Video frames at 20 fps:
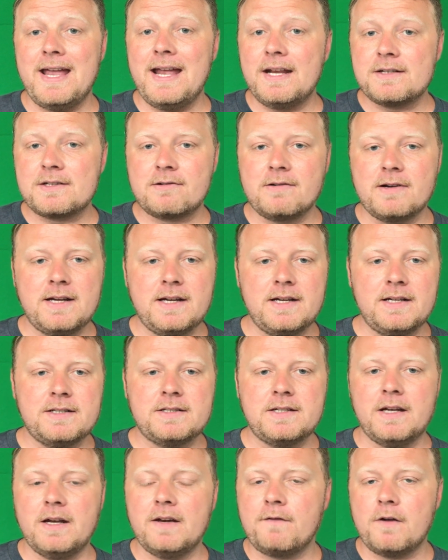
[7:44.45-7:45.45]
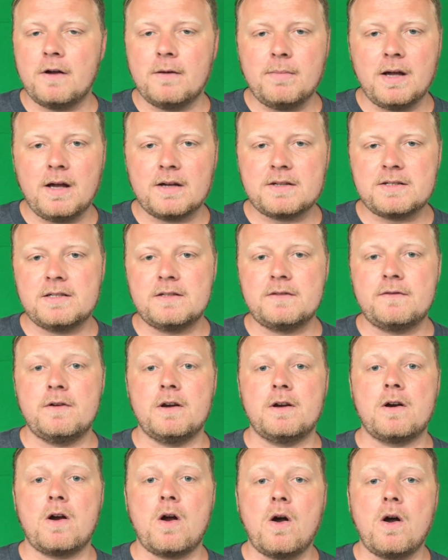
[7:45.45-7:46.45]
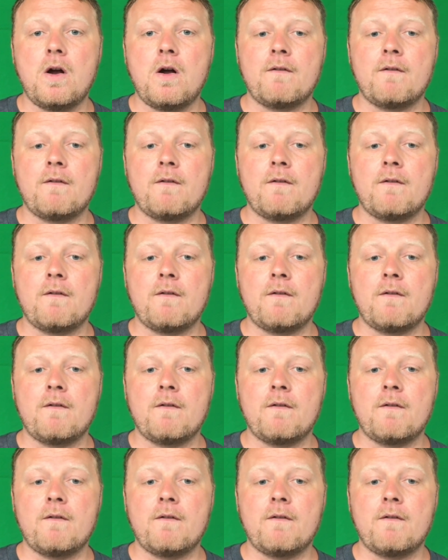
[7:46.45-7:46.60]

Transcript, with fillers: end screens, info boxes for